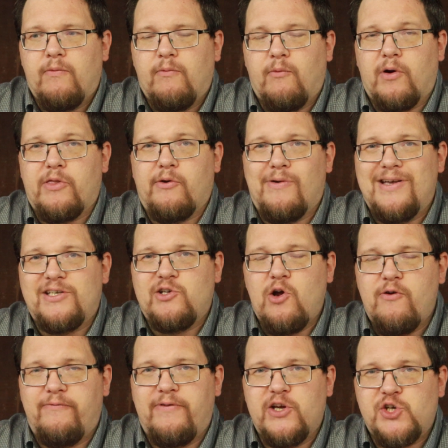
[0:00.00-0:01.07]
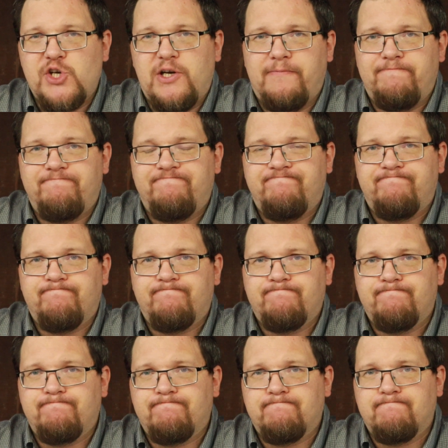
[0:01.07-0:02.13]
Where there is no vision,
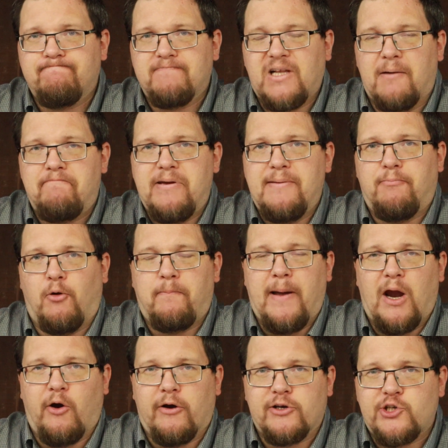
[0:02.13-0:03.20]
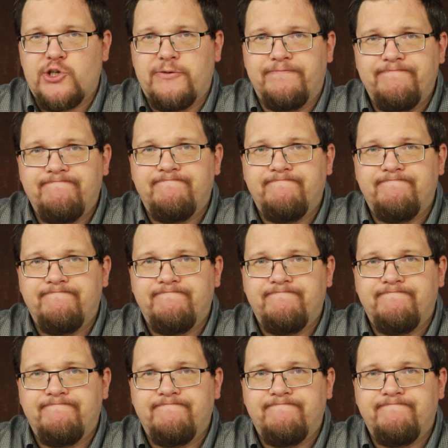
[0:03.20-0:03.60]
people perish.